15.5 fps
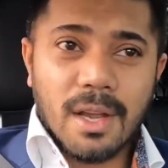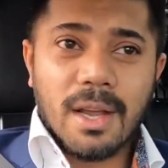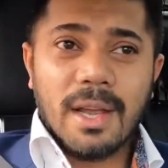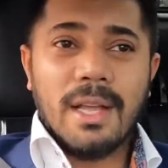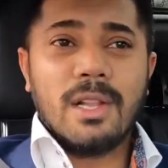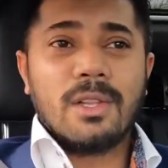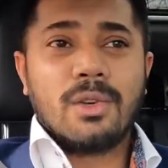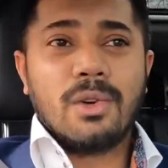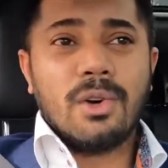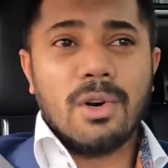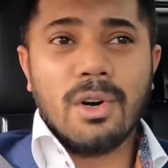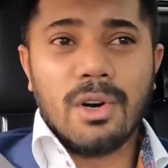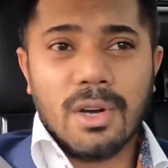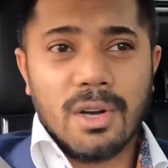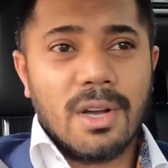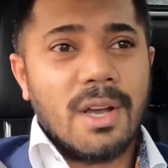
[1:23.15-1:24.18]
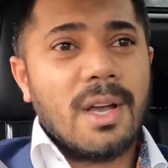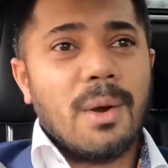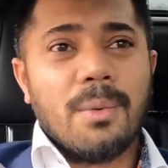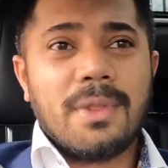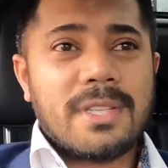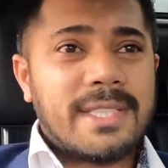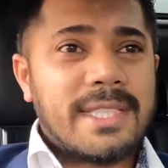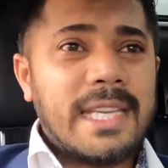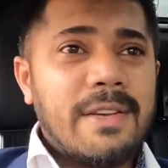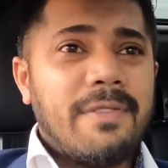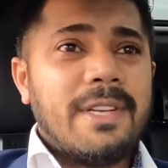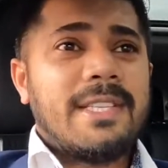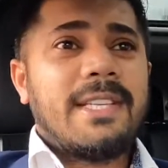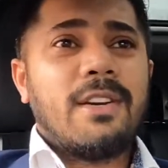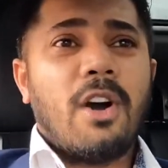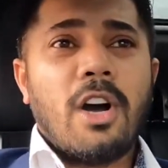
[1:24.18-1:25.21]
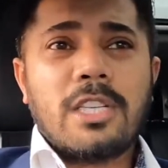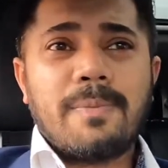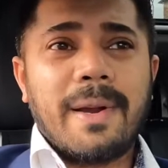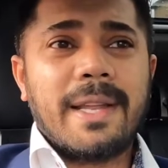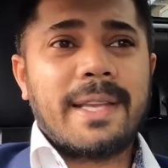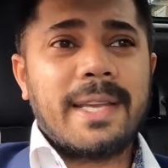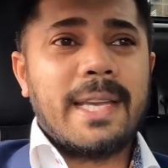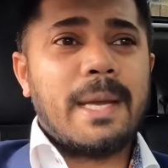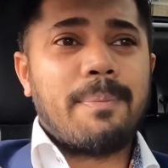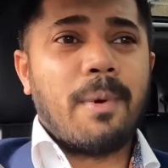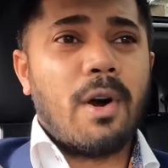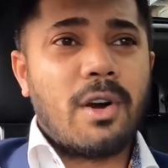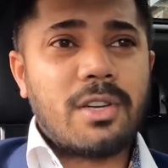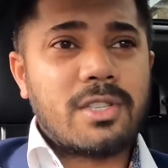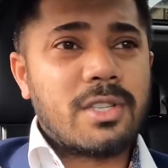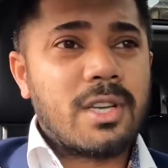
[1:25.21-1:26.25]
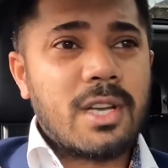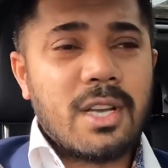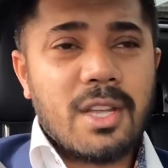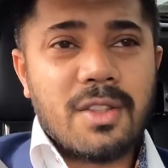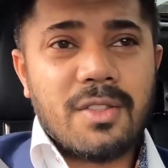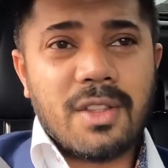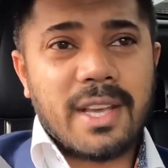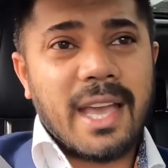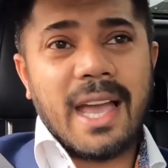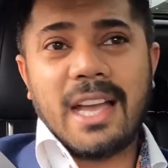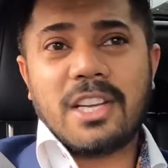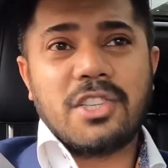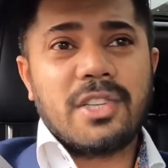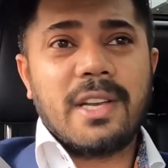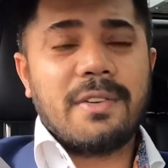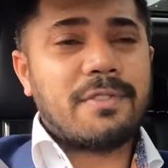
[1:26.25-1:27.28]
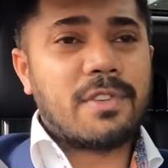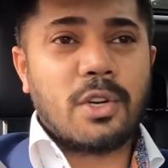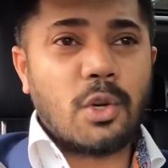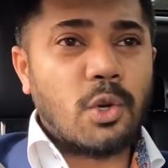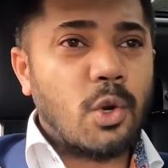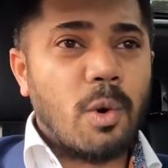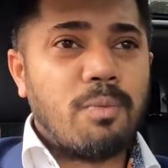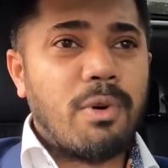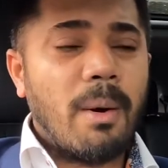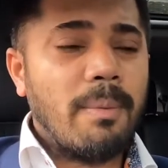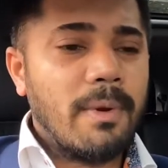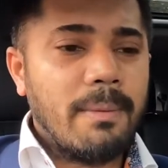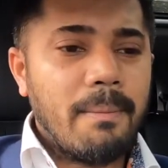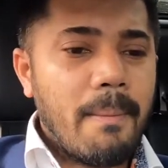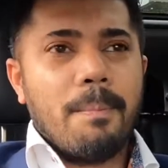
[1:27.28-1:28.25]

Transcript: it'll go. With the CVT automatic gearbox, the car shifts, no problem.